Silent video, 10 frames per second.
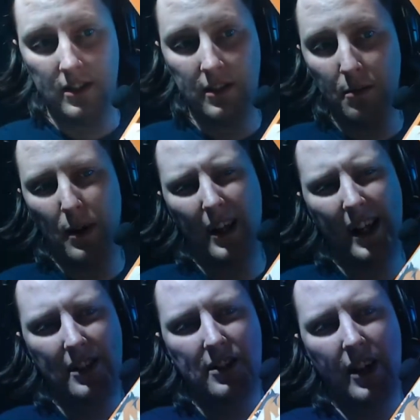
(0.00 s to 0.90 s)
My
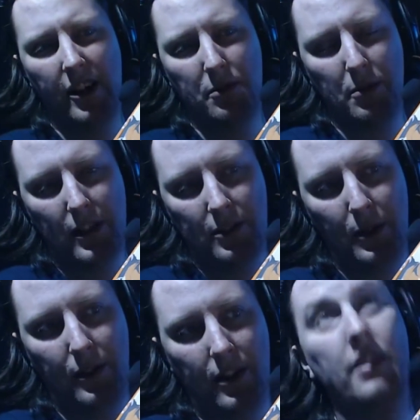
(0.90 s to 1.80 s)
lighting's terrible because I'm
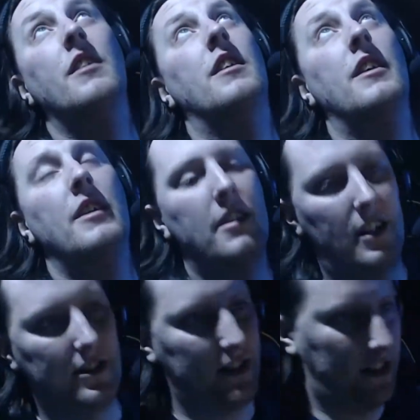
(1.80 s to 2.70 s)
using a
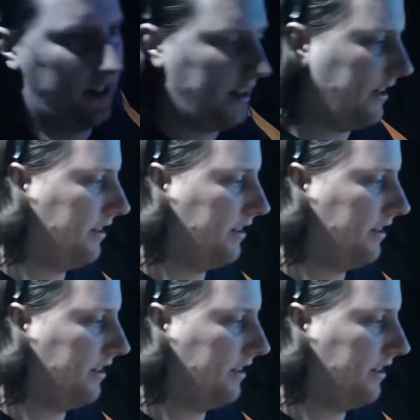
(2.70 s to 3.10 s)
ceiling light.